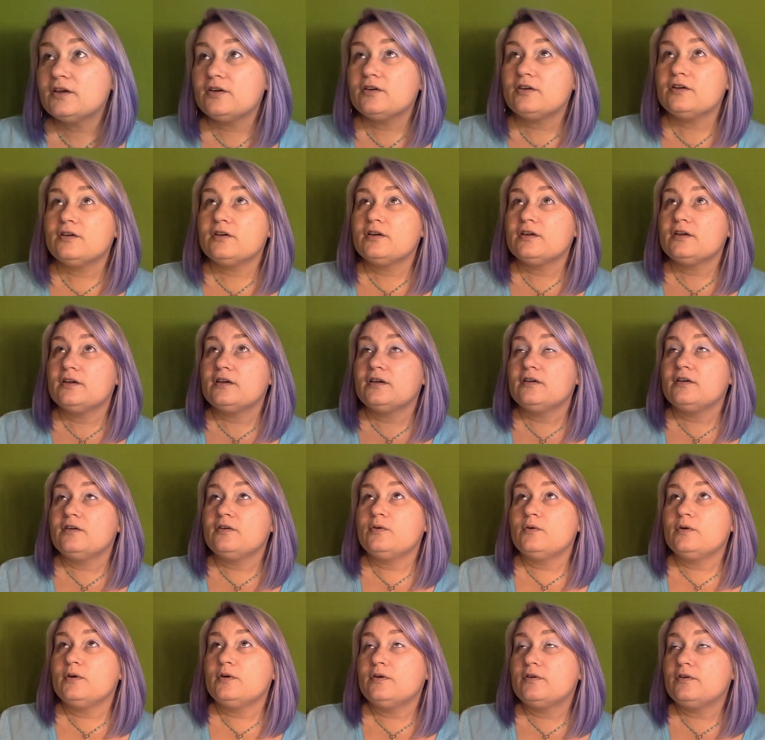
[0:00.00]

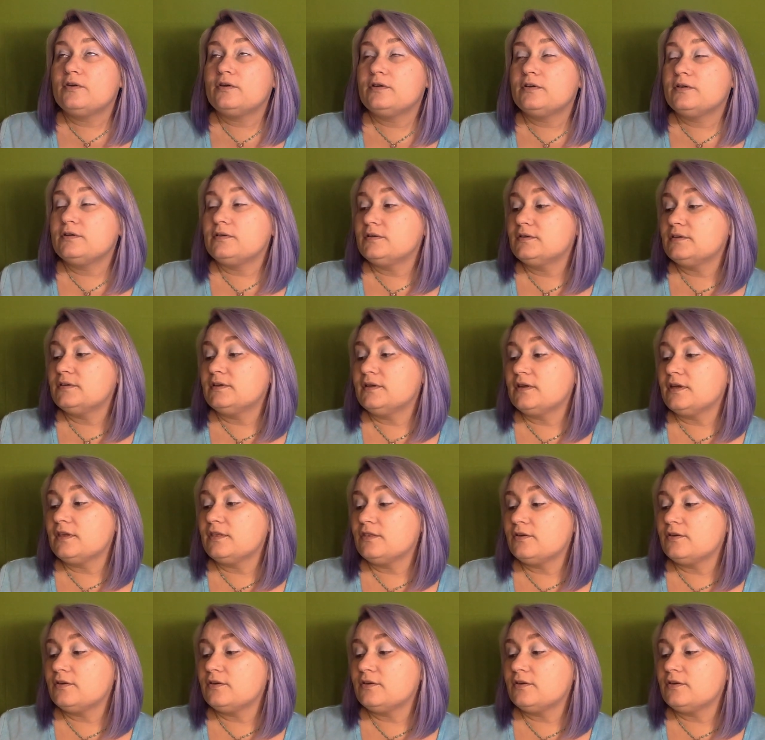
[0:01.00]
Nothing is said.